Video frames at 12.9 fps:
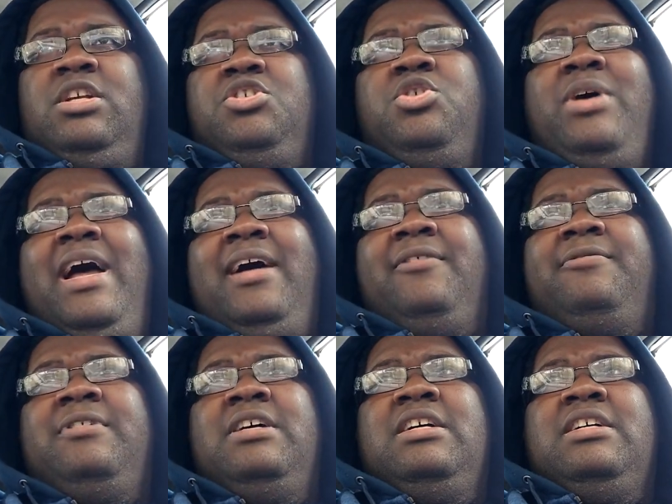you
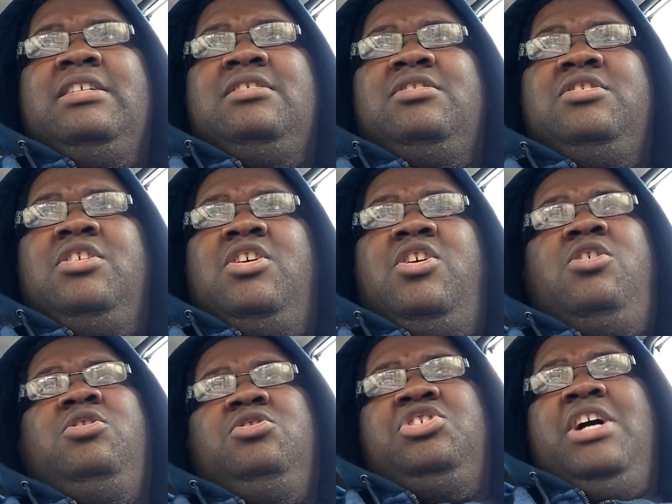have
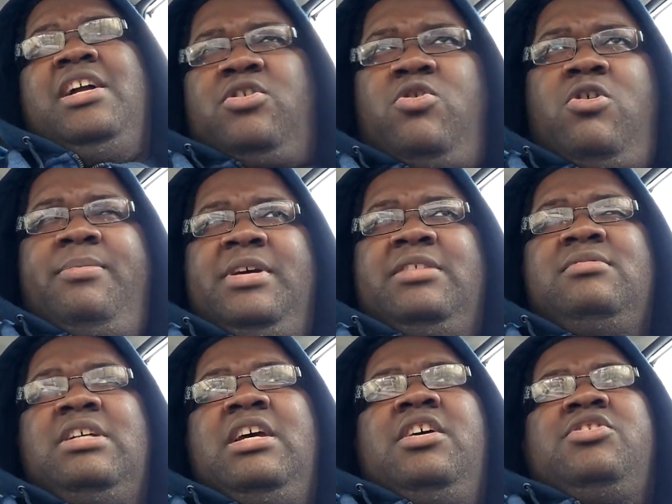Colonel John Corbin.
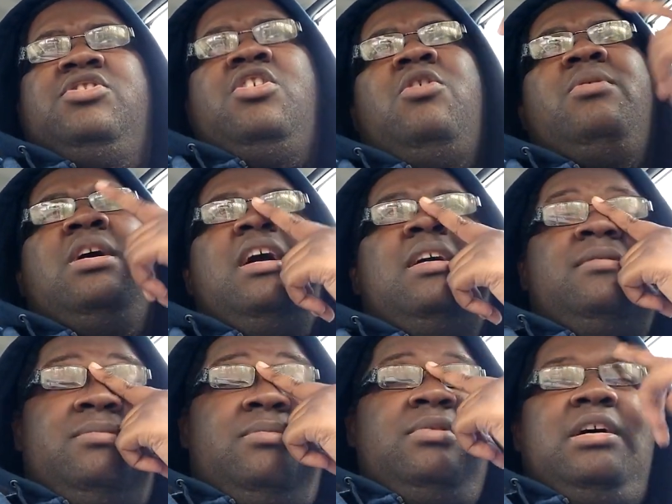So
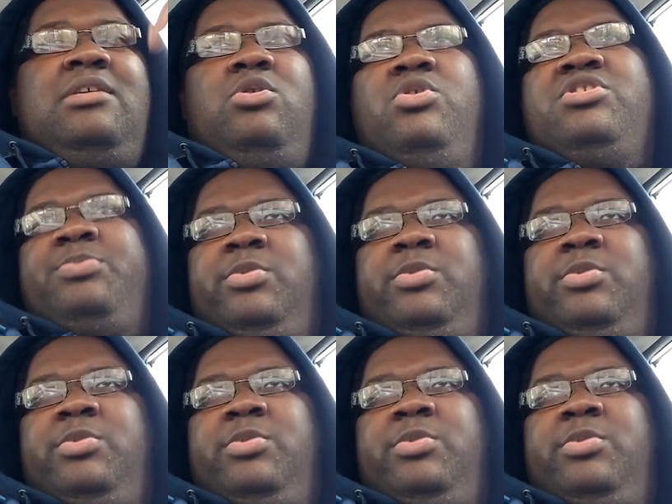who